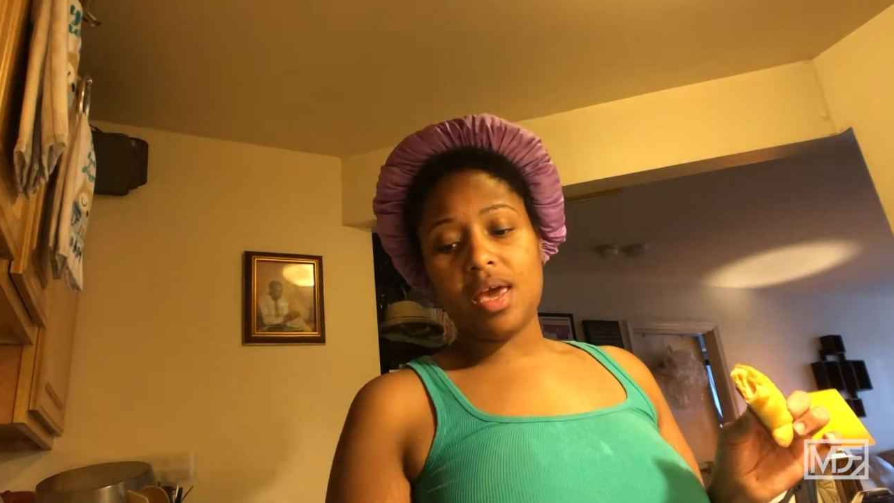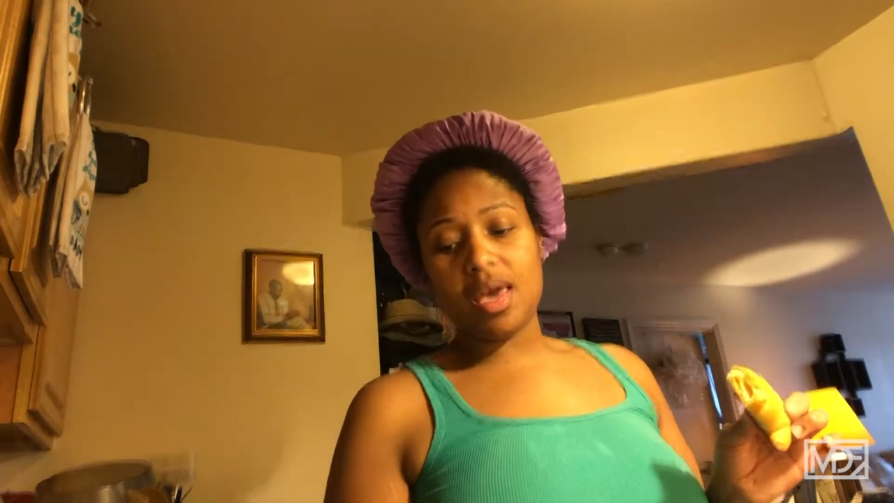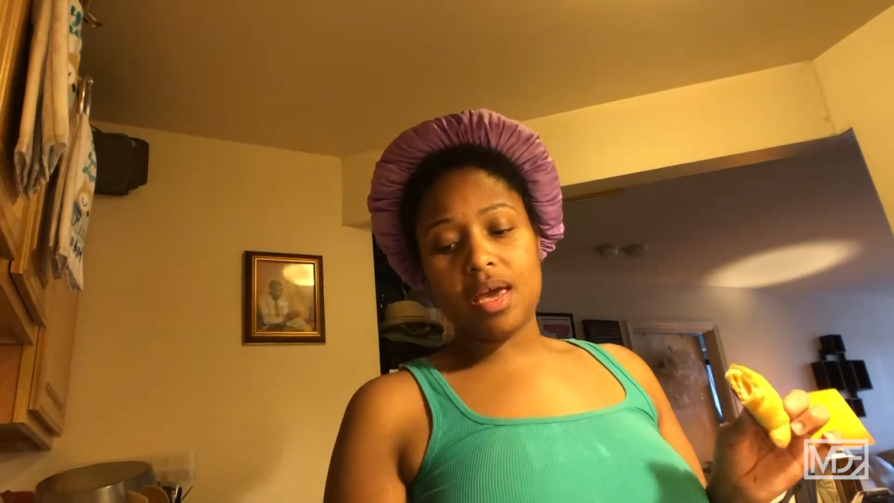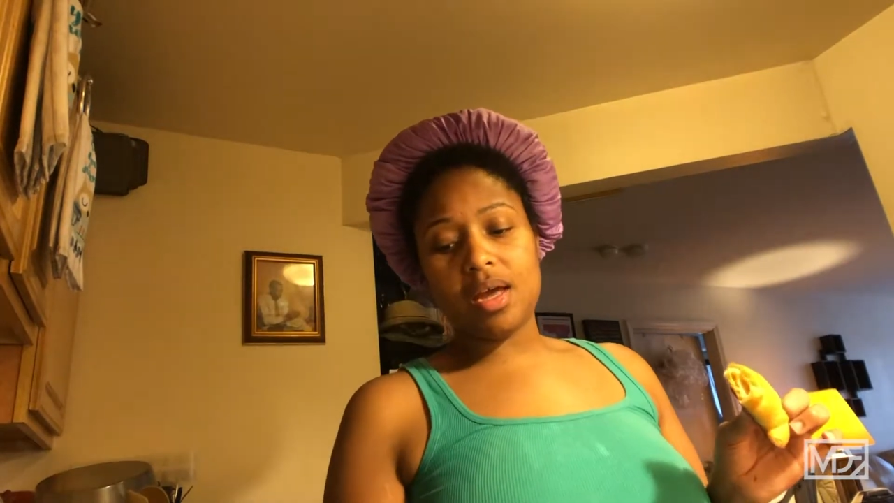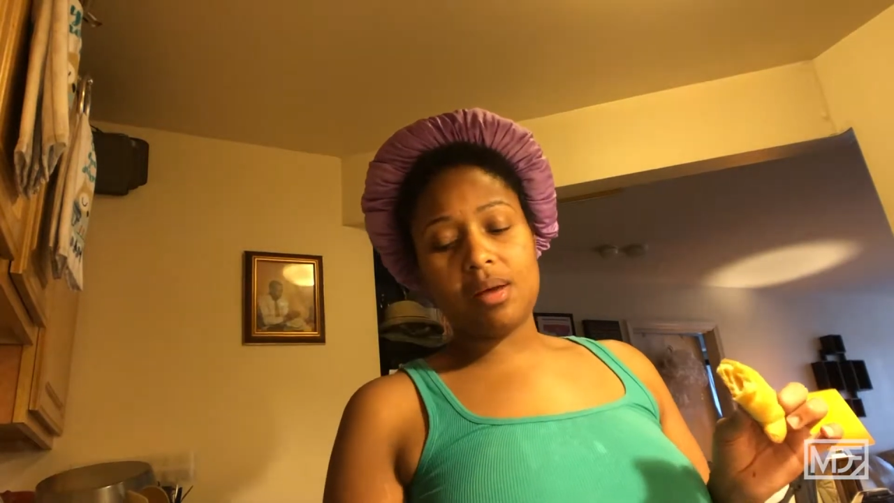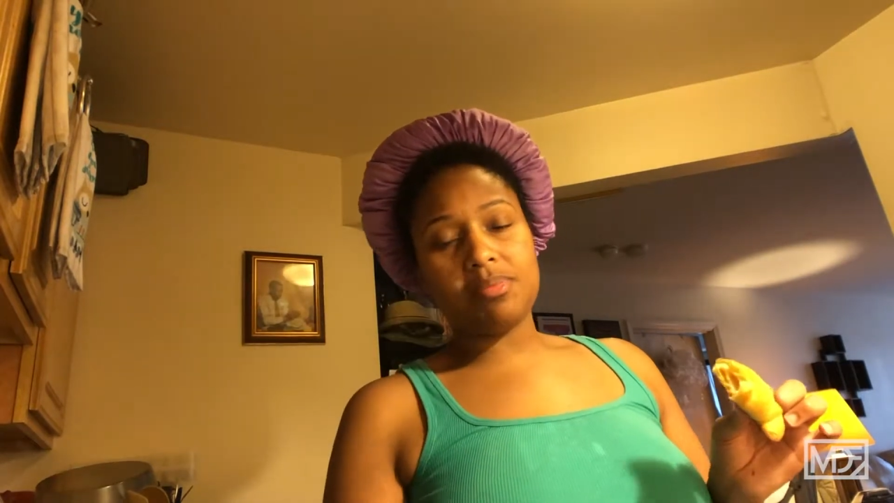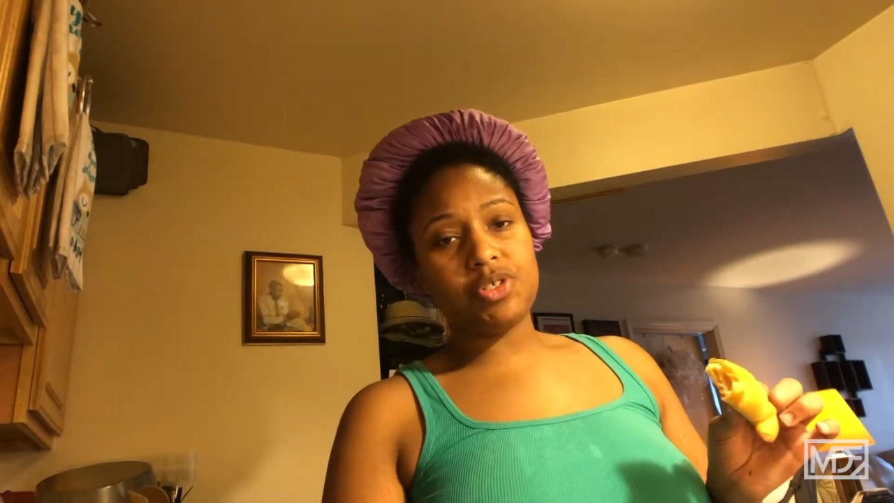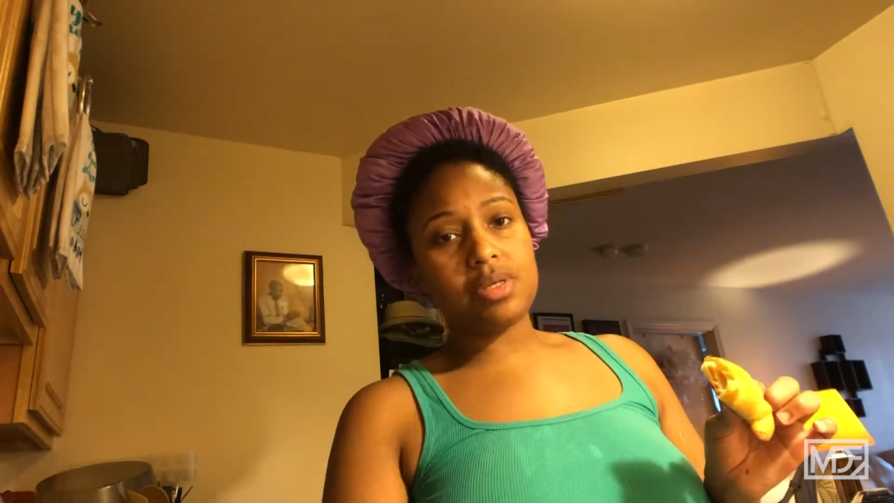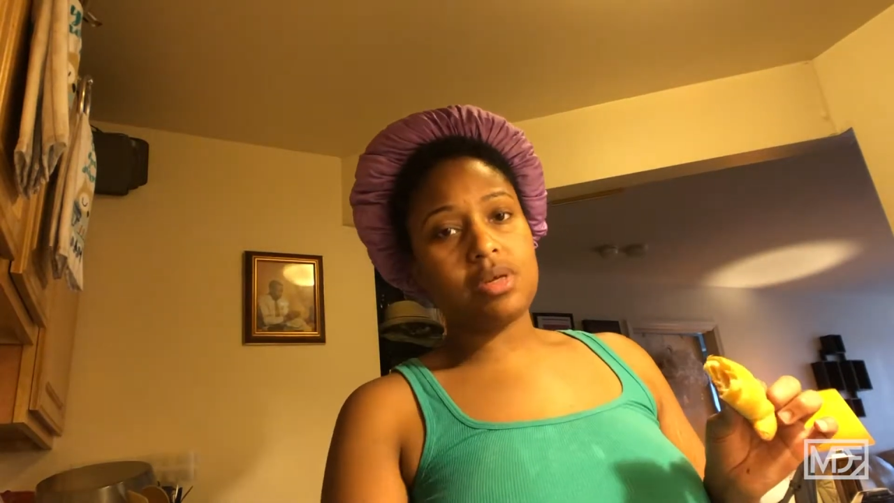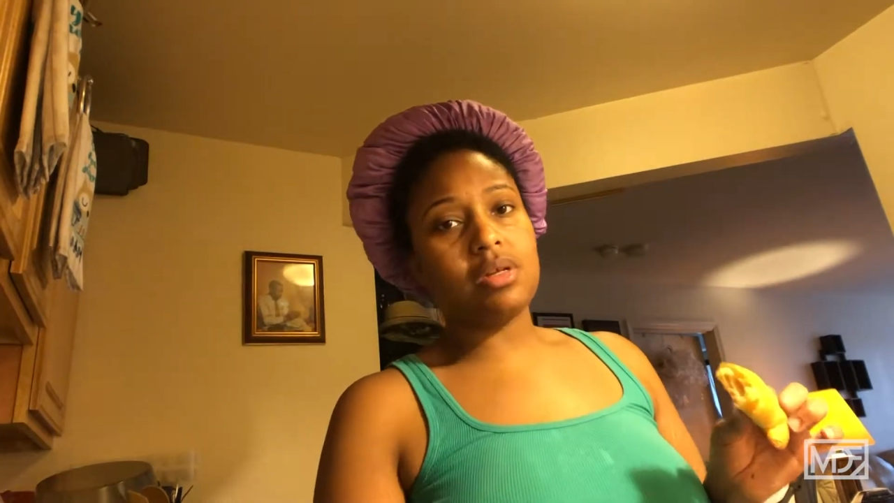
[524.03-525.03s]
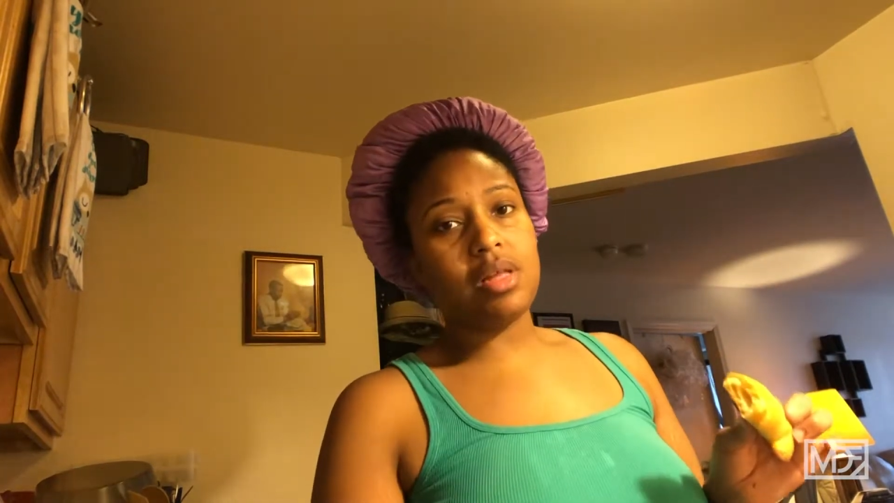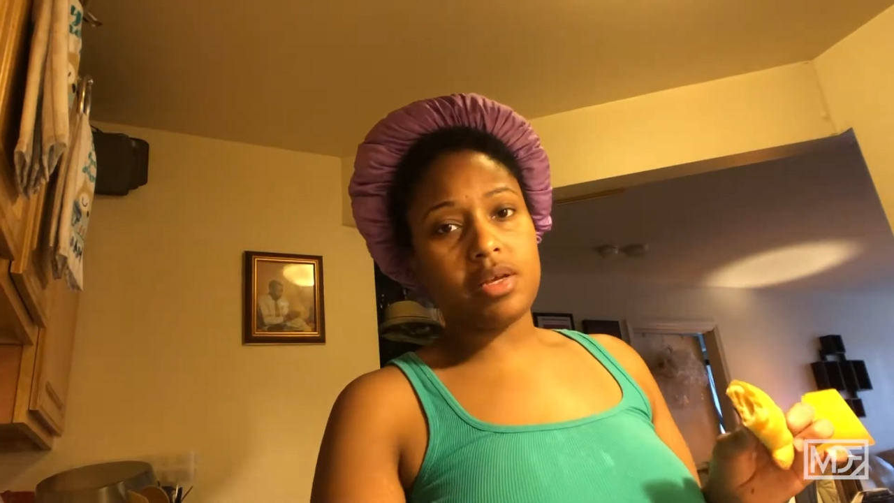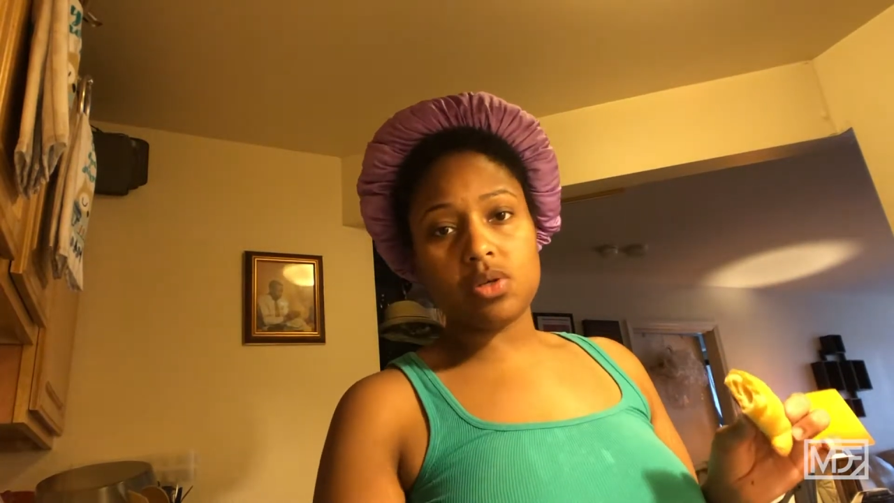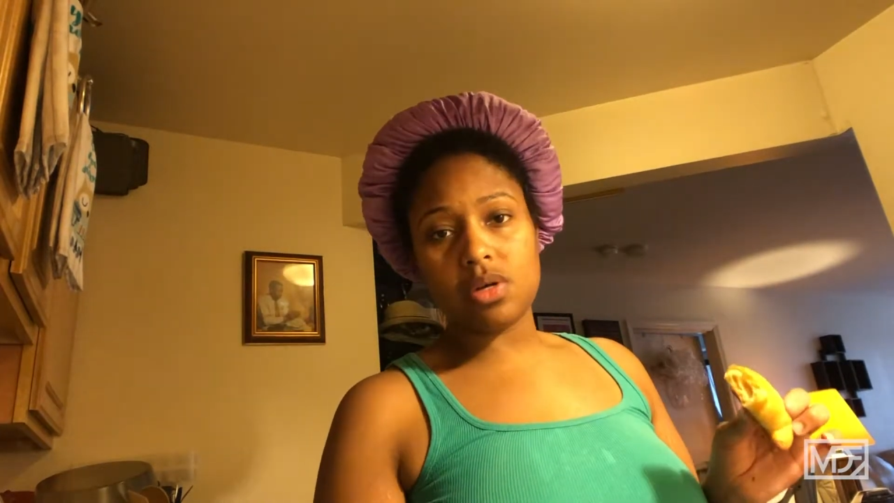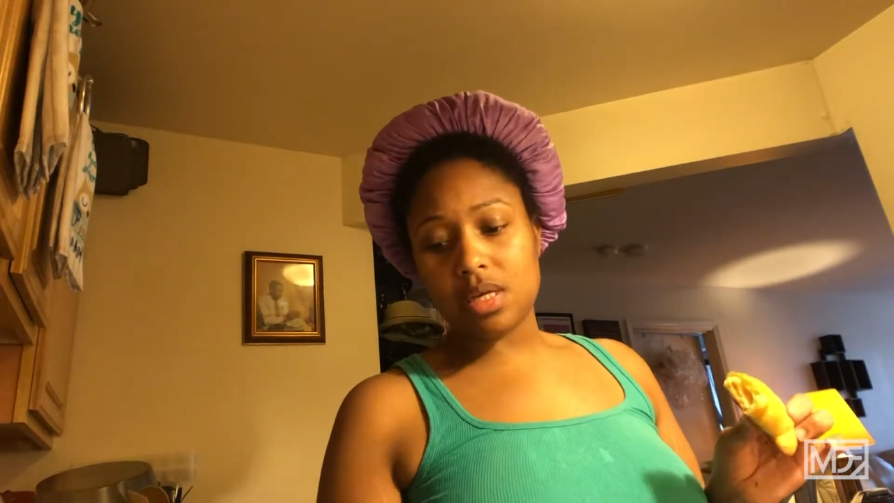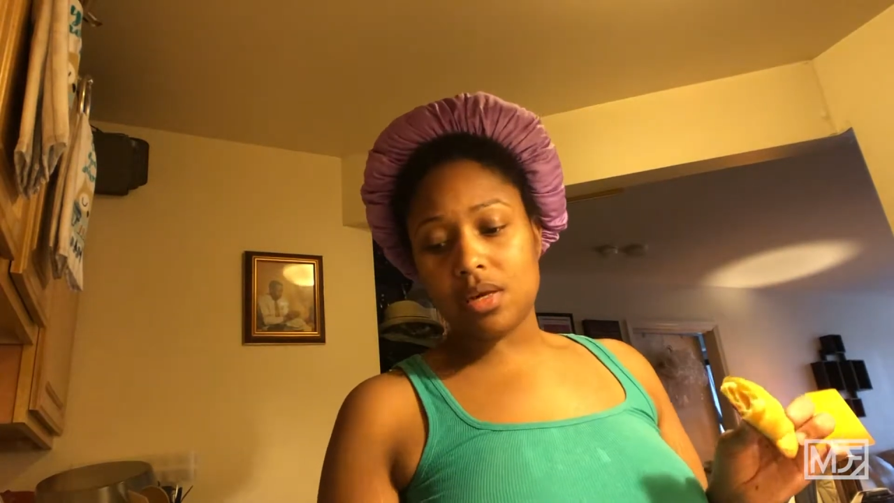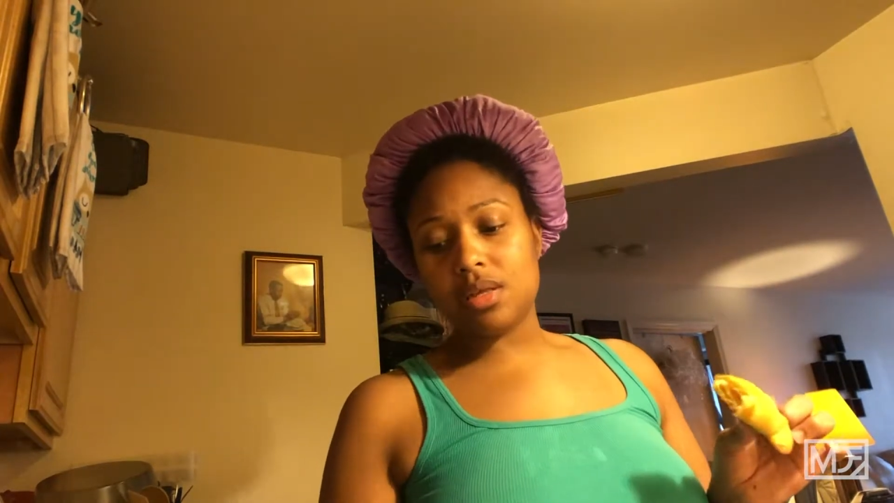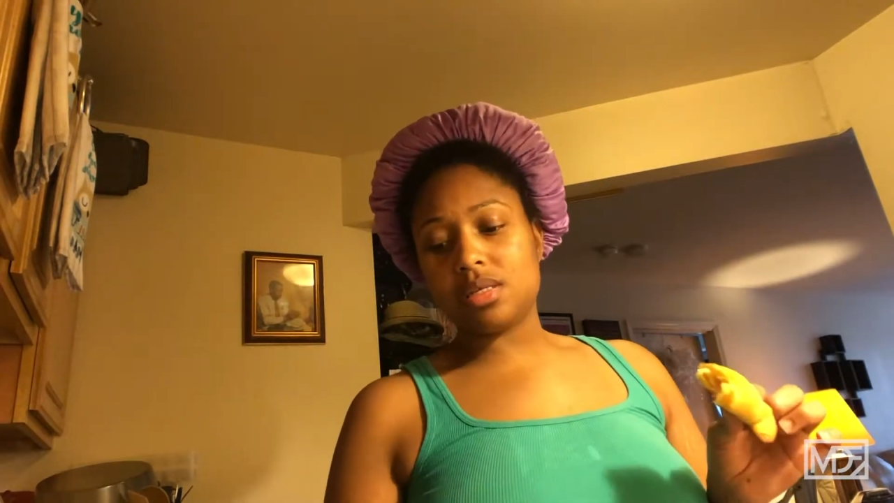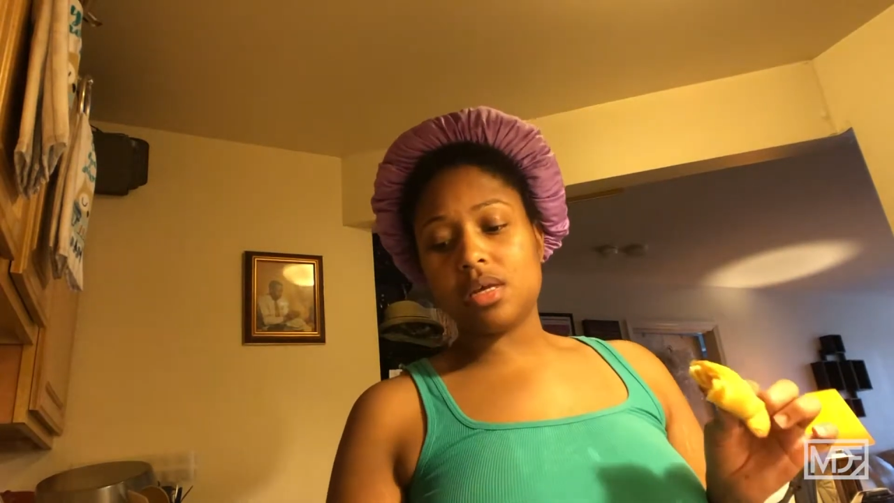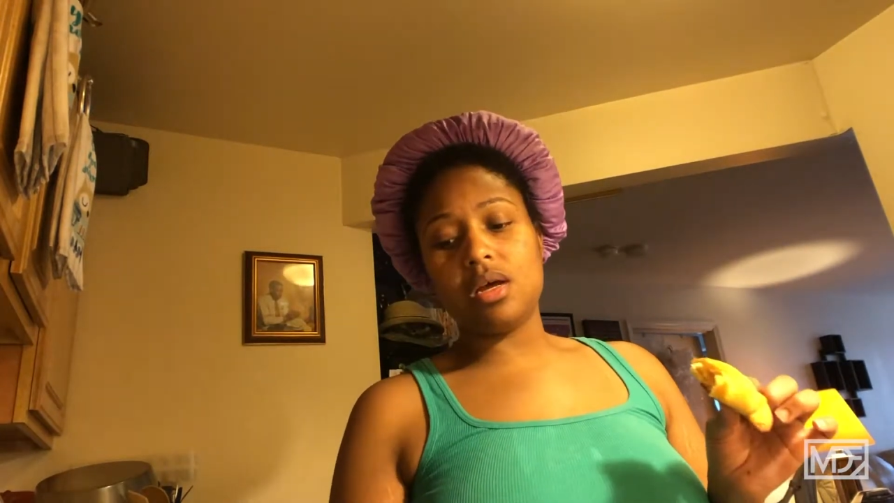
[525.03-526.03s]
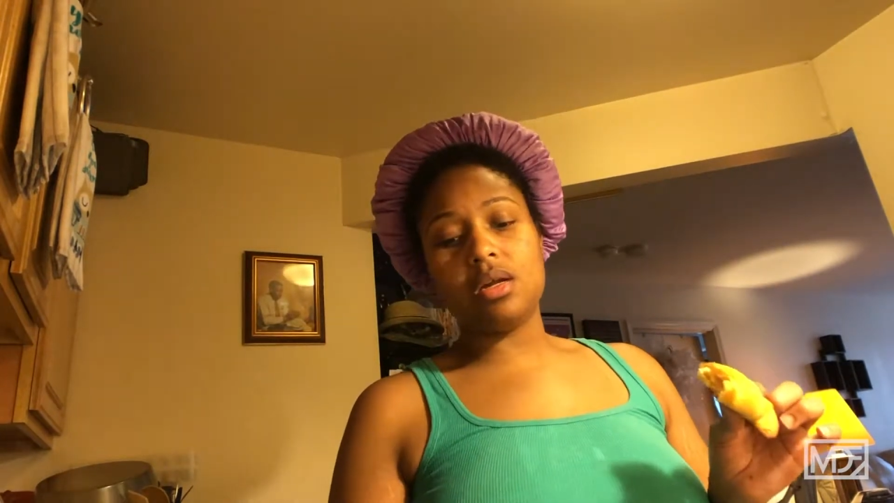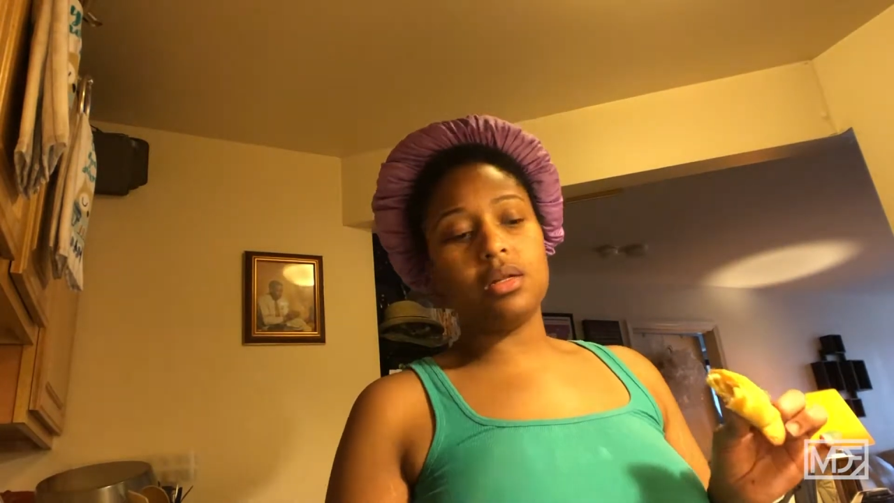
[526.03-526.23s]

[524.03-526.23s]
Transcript: And I'm just gonna like saute this in